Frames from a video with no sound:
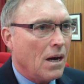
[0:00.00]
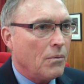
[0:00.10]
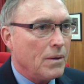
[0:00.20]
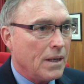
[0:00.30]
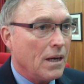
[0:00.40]

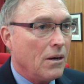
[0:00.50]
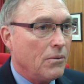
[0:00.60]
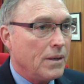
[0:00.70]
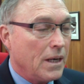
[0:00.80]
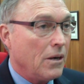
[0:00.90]
We
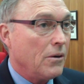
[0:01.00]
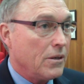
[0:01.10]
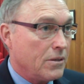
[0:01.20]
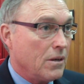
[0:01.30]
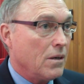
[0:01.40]
now
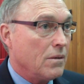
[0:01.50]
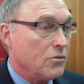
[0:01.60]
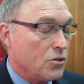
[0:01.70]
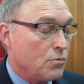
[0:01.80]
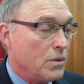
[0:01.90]
inherited
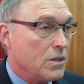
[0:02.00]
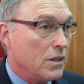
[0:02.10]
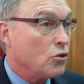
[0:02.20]
just recently,